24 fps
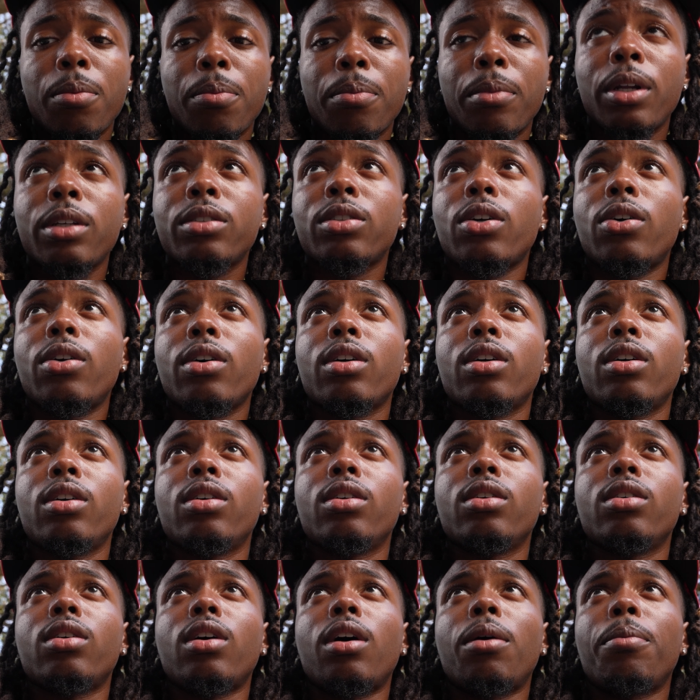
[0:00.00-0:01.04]
But it's all
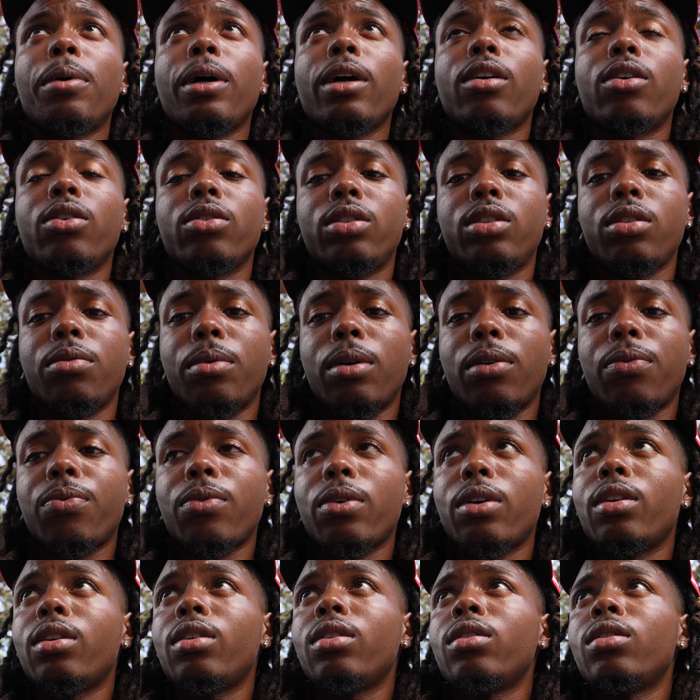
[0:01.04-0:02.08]
good. I might go see my
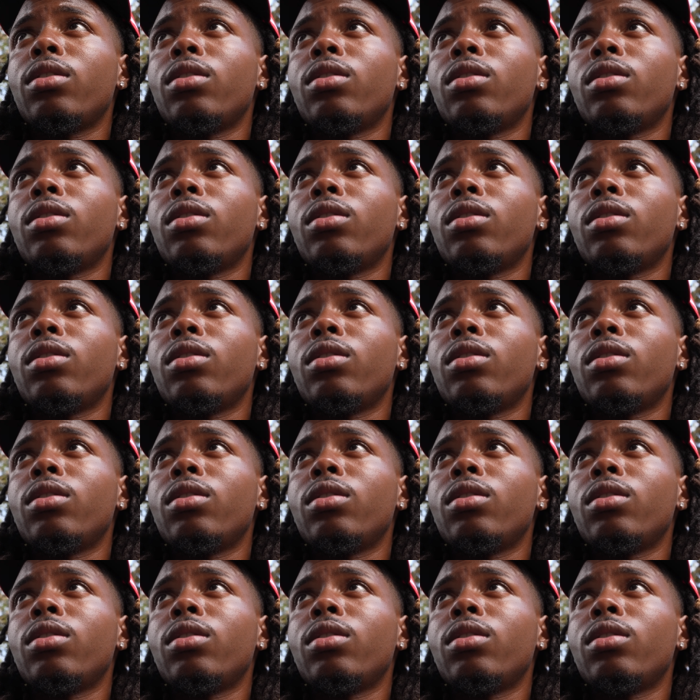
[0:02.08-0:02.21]
friend.